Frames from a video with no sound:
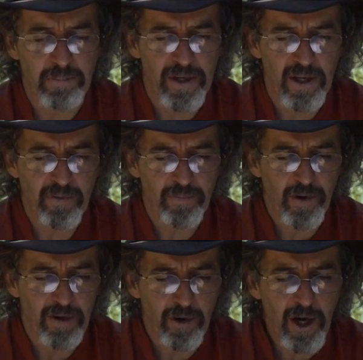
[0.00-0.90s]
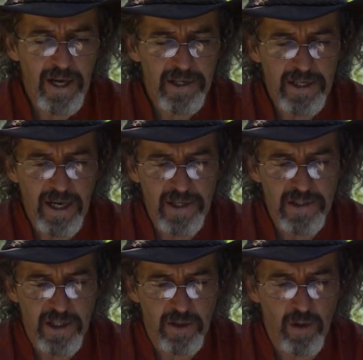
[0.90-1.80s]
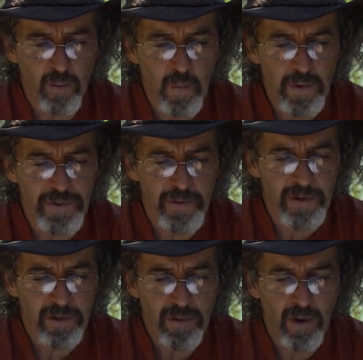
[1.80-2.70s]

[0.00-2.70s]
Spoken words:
But if I had gullies that got water in them,